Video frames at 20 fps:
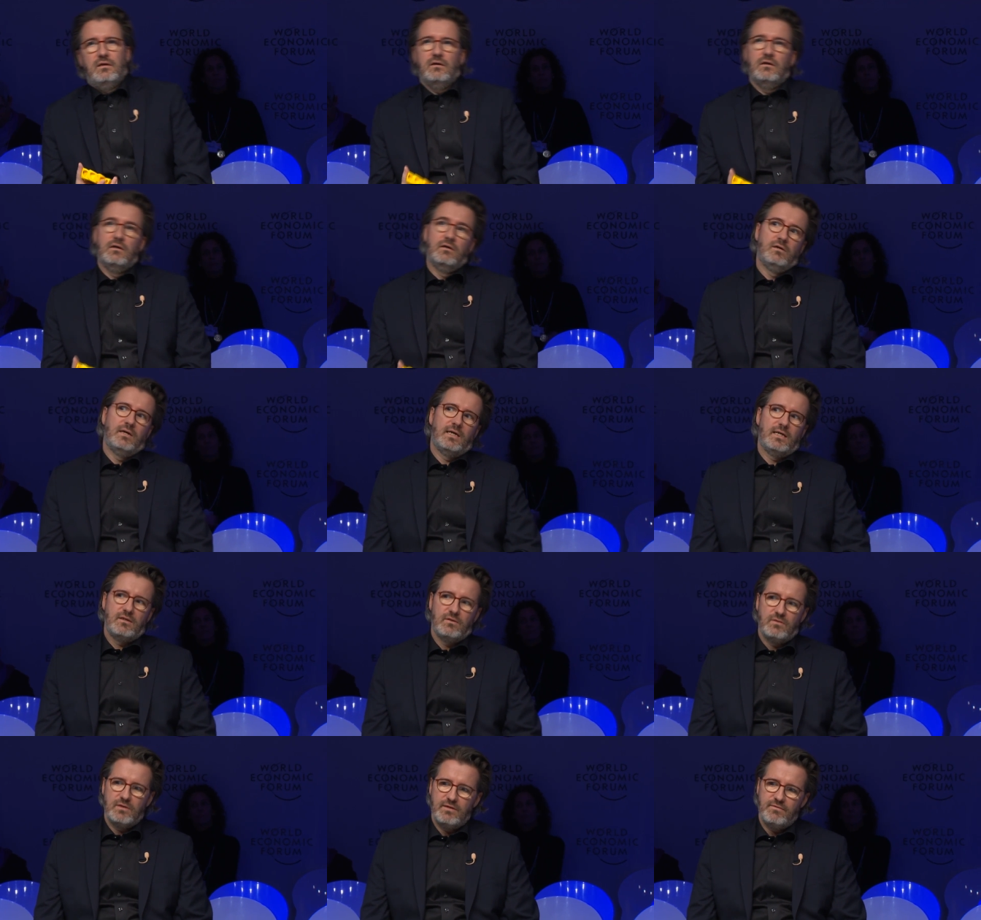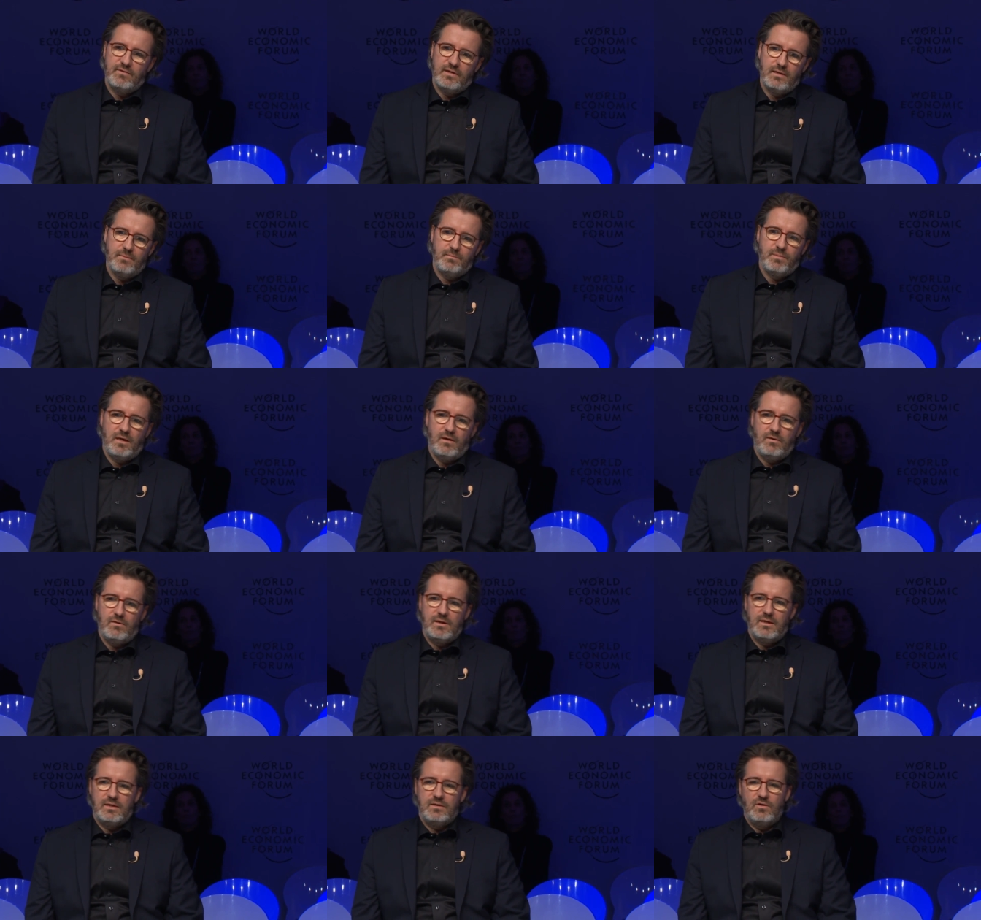oh, I don't have any
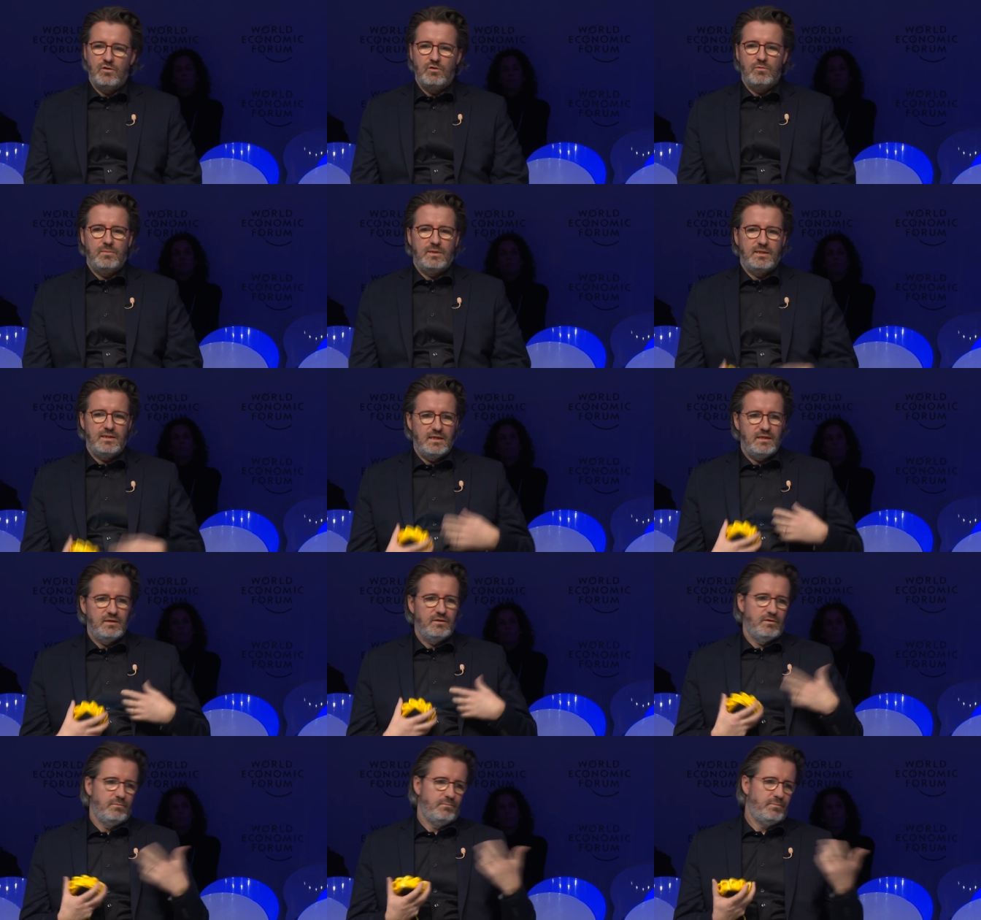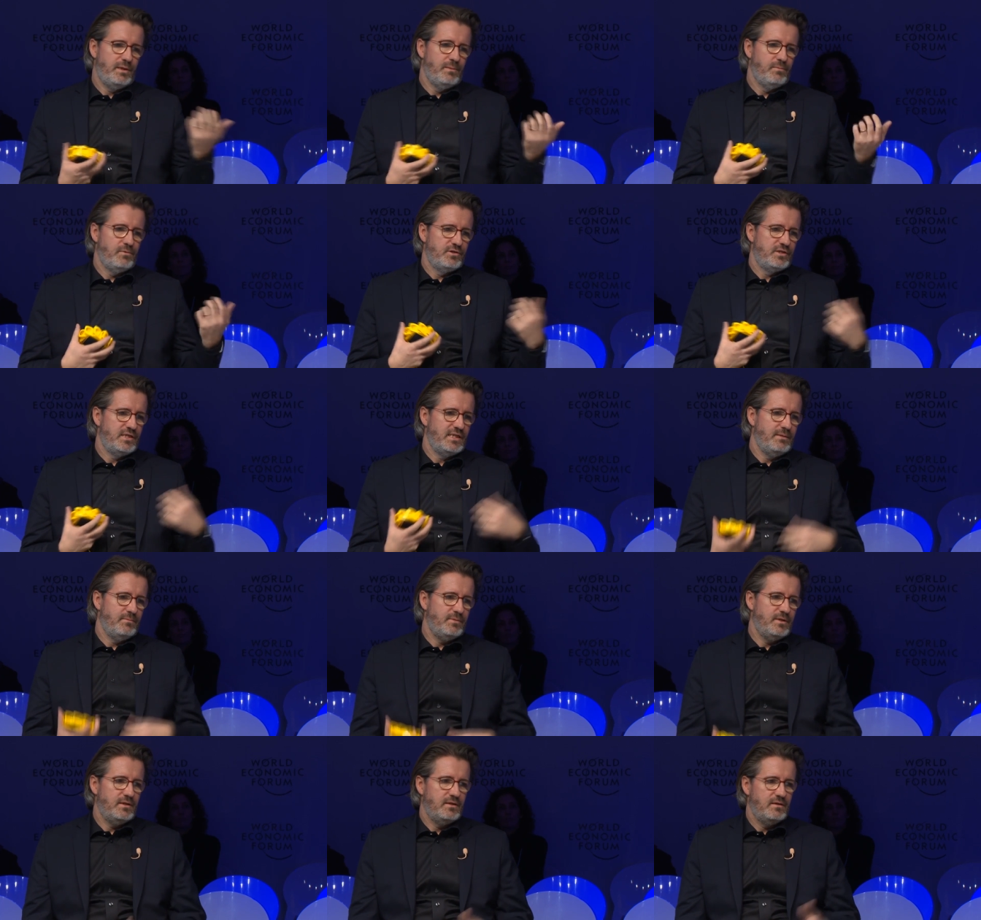power at home, and then you know, people
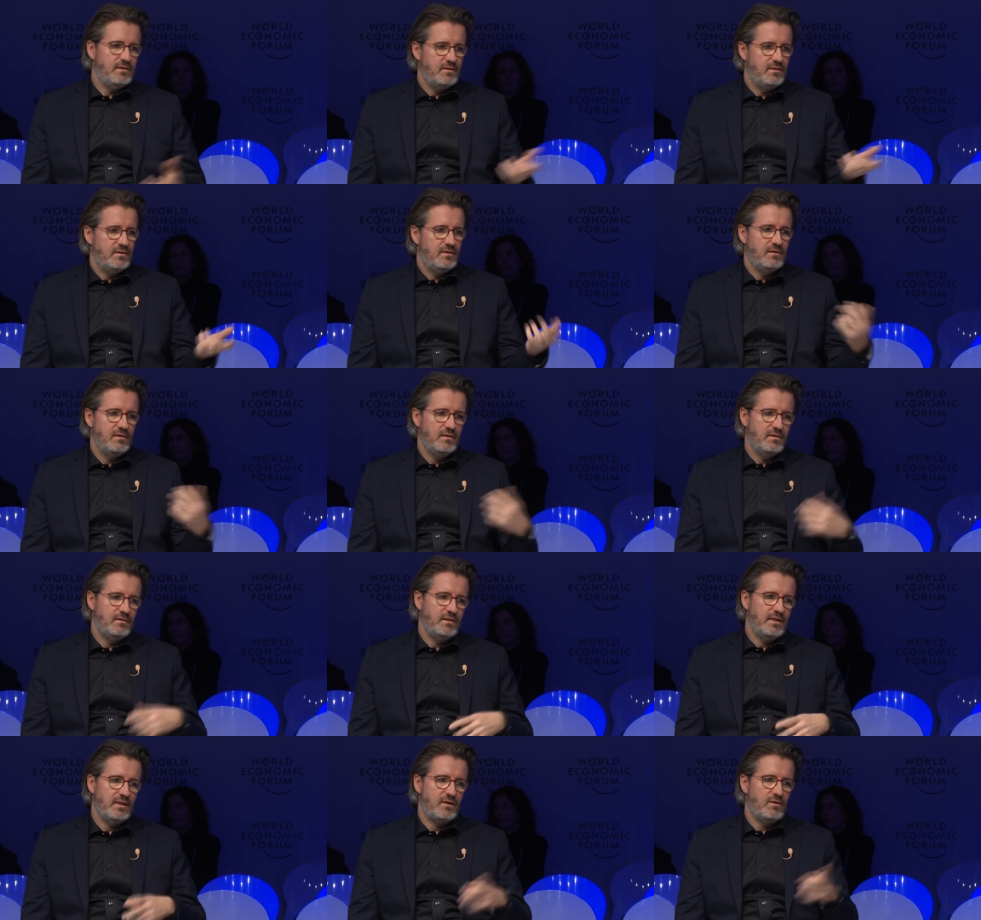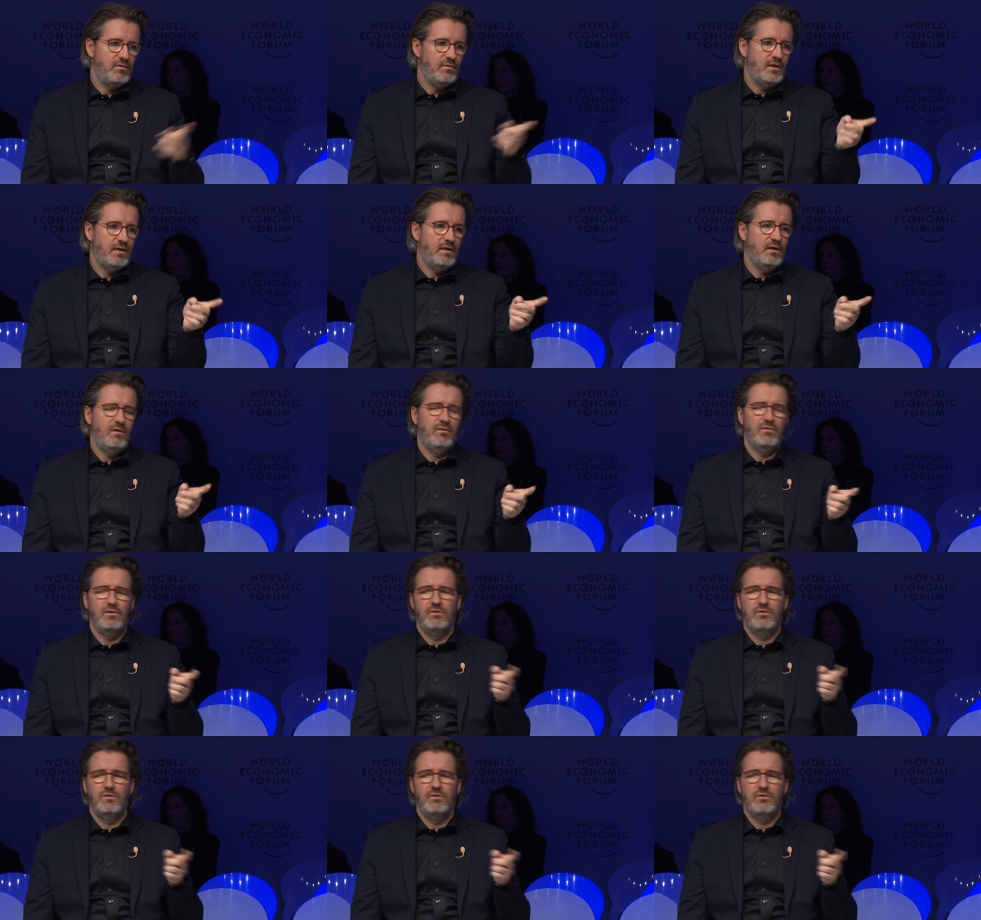see me, they go like, oh,